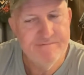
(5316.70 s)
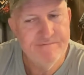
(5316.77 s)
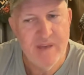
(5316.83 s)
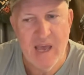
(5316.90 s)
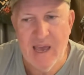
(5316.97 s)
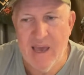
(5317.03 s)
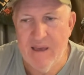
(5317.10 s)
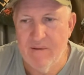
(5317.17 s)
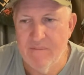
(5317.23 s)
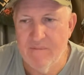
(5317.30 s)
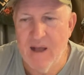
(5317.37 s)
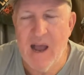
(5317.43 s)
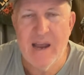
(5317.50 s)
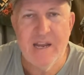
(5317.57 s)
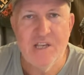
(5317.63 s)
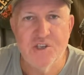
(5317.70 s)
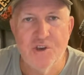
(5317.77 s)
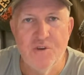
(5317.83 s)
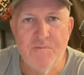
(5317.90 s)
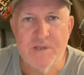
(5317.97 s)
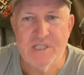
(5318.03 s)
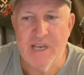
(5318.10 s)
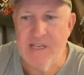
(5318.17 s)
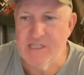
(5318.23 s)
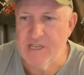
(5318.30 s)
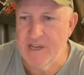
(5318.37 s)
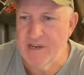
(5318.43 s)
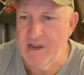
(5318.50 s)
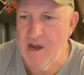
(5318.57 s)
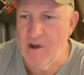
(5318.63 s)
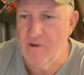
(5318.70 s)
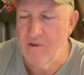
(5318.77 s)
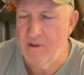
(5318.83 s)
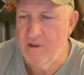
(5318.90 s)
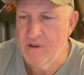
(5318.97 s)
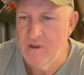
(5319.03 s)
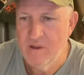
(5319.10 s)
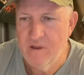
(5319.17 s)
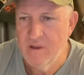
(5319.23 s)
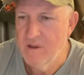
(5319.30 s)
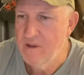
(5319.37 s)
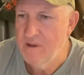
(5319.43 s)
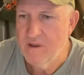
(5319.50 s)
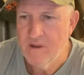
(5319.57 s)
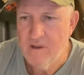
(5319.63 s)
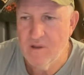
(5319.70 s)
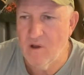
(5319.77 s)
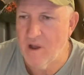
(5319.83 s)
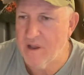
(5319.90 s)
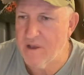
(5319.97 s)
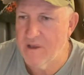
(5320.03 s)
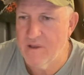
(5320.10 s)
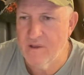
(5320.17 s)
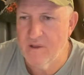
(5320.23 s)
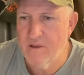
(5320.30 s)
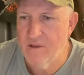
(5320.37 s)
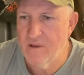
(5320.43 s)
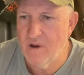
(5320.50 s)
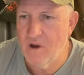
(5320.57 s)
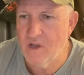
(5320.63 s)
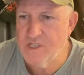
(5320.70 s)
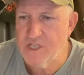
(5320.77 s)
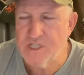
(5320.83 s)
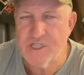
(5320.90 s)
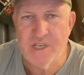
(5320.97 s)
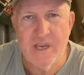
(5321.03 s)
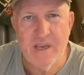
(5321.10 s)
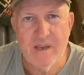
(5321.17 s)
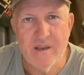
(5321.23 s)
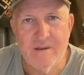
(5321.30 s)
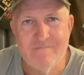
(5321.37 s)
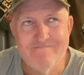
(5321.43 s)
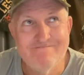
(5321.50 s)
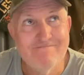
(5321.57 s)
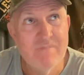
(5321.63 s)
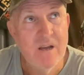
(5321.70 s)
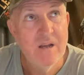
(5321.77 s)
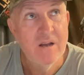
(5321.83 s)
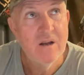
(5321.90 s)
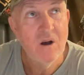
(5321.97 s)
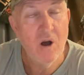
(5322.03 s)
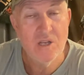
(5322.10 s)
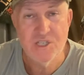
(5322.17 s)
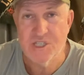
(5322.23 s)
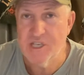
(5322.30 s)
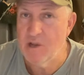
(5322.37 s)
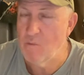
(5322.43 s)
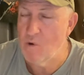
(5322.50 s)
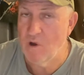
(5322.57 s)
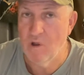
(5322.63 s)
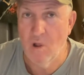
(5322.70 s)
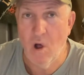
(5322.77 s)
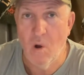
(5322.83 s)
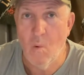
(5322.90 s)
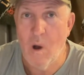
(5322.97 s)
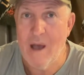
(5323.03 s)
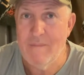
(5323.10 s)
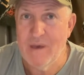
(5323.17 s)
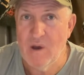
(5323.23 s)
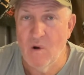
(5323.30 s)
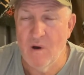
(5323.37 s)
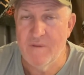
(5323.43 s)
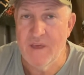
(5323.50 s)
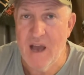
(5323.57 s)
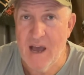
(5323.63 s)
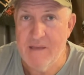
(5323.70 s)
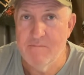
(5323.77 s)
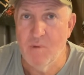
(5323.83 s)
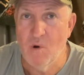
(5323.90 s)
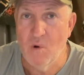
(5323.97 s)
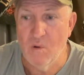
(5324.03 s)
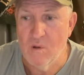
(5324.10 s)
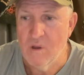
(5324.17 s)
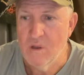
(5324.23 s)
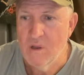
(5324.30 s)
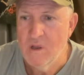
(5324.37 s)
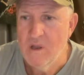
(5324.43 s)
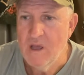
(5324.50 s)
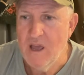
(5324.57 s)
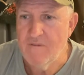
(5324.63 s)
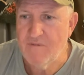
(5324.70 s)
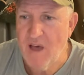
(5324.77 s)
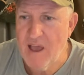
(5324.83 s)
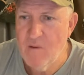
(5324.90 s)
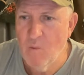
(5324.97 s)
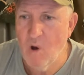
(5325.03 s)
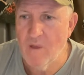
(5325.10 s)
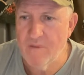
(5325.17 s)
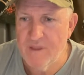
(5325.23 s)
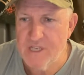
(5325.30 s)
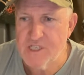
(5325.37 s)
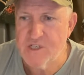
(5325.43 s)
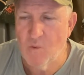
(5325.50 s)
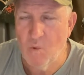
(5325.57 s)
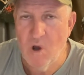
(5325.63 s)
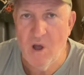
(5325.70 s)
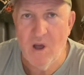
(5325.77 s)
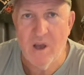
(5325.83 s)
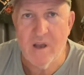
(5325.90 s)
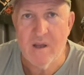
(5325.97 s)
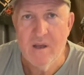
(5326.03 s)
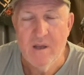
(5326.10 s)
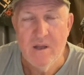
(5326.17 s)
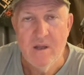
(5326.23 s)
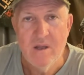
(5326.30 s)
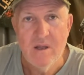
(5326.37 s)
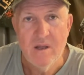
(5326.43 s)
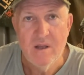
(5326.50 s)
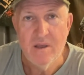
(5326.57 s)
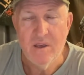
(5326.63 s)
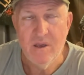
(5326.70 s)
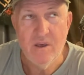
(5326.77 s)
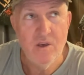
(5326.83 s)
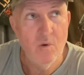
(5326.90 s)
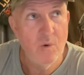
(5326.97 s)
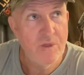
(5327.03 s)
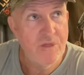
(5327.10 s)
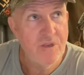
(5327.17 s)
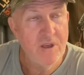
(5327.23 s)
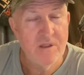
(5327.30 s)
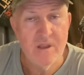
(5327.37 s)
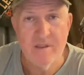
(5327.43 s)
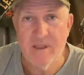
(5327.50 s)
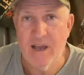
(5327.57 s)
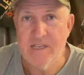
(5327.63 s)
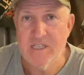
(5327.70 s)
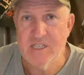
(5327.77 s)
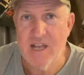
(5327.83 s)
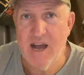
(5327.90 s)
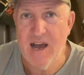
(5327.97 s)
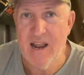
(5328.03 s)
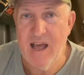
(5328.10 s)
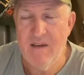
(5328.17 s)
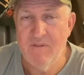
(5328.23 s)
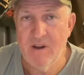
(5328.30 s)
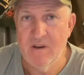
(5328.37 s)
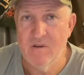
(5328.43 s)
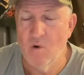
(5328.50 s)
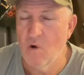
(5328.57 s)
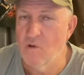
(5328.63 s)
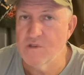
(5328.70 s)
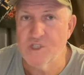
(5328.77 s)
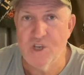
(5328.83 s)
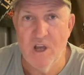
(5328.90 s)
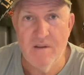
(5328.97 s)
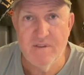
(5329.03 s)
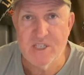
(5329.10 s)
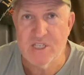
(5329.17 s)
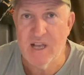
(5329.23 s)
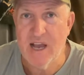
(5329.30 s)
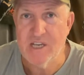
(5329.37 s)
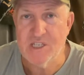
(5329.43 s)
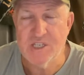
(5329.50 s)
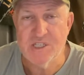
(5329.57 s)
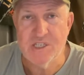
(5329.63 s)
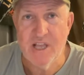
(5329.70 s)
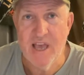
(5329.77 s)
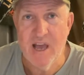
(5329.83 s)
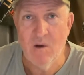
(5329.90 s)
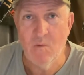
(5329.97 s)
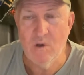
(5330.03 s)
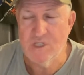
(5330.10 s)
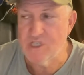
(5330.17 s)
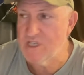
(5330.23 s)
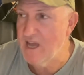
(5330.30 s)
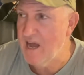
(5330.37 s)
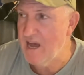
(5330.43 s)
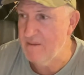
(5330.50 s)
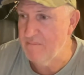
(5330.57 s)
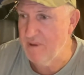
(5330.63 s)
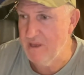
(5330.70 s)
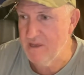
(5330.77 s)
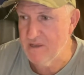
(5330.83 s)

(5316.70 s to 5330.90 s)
Yeah, 82% said no. Like, I just think we're a long way behind the eight ball. If they want this to work, you would think that they'd start having all service stations now would start